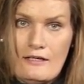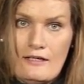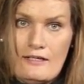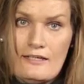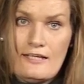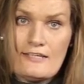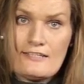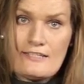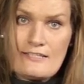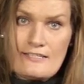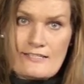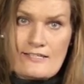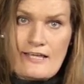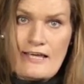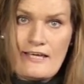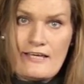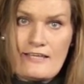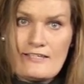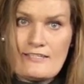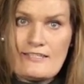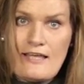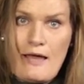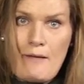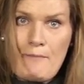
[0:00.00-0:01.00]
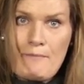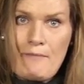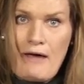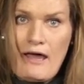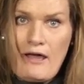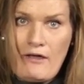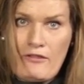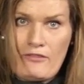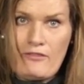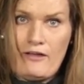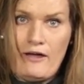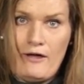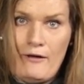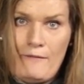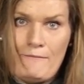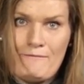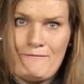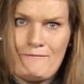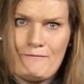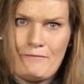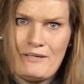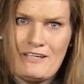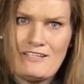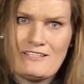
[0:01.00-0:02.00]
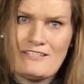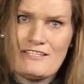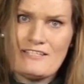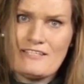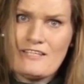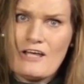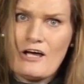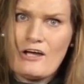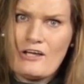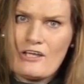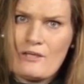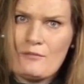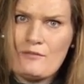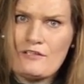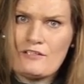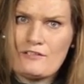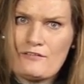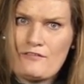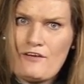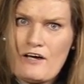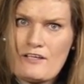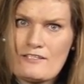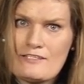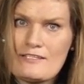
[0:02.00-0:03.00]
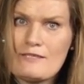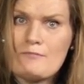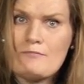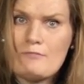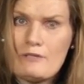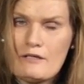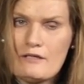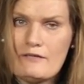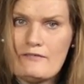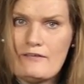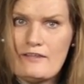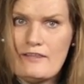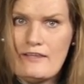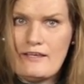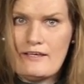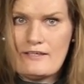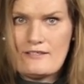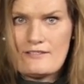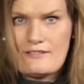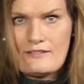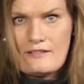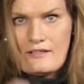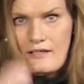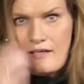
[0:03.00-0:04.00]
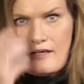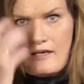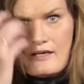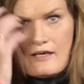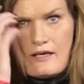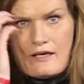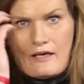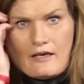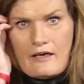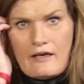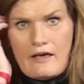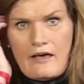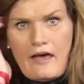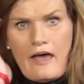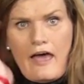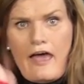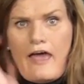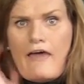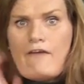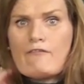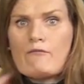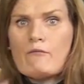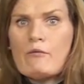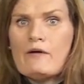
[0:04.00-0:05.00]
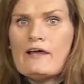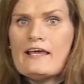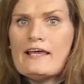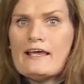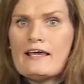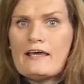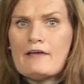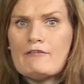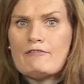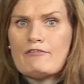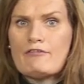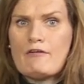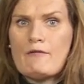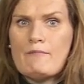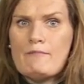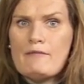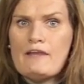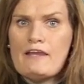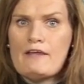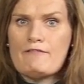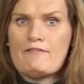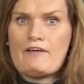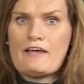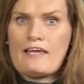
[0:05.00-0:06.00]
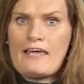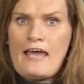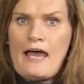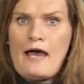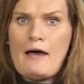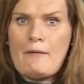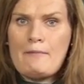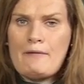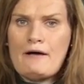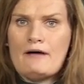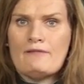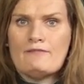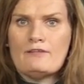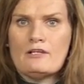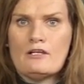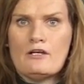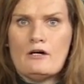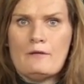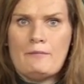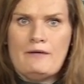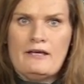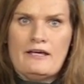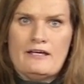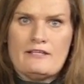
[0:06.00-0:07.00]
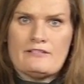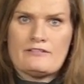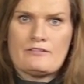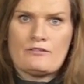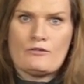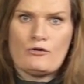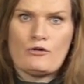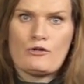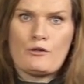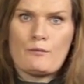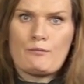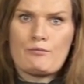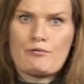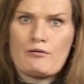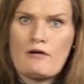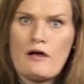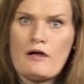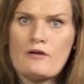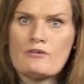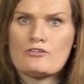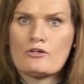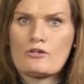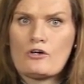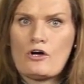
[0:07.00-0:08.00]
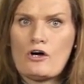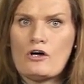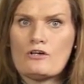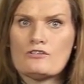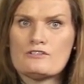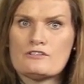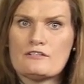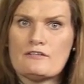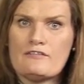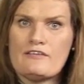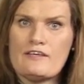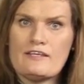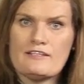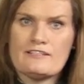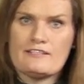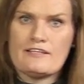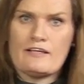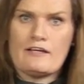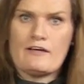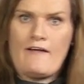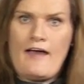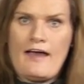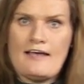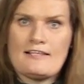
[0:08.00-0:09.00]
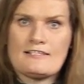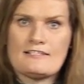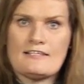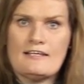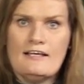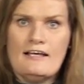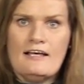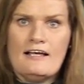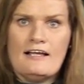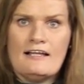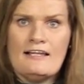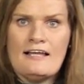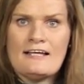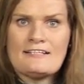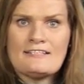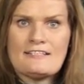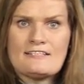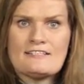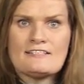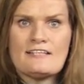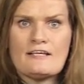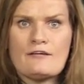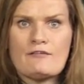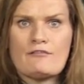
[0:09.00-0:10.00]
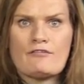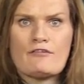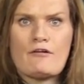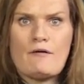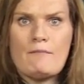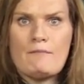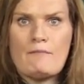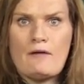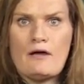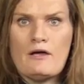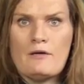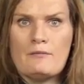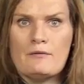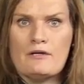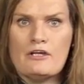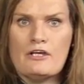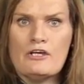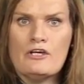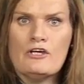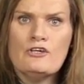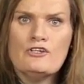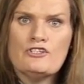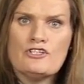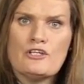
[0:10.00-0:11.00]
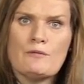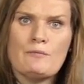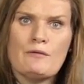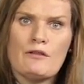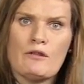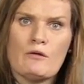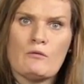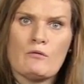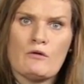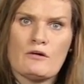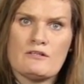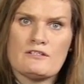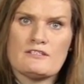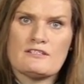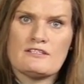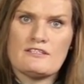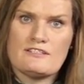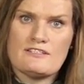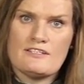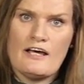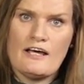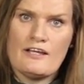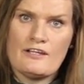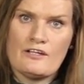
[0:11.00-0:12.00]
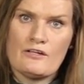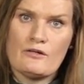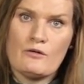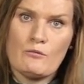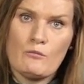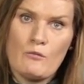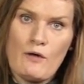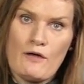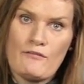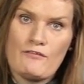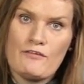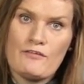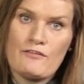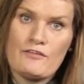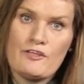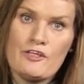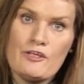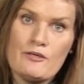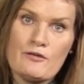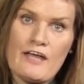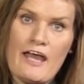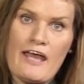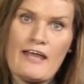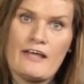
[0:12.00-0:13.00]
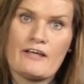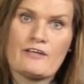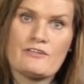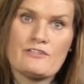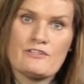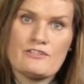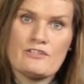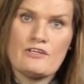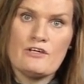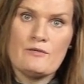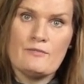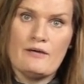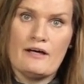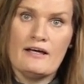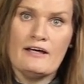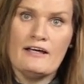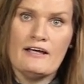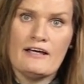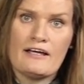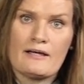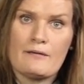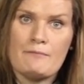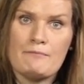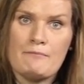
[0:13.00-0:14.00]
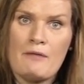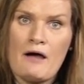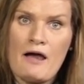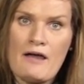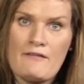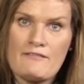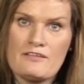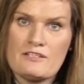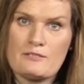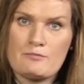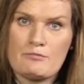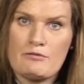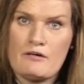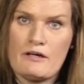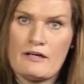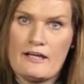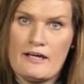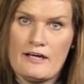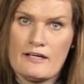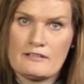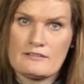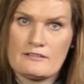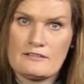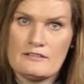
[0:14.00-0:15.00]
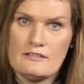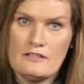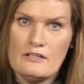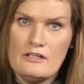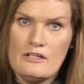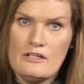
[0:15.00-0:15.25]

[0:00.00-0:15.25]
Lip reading: Let us take a step back though, because this argument is far simpler than this. If we can for a minute forget about the lobbyists or the pros or cons of e-cigarettes, let us think for a moment who should be the ones deciding on whether the UK consumer can buy these products.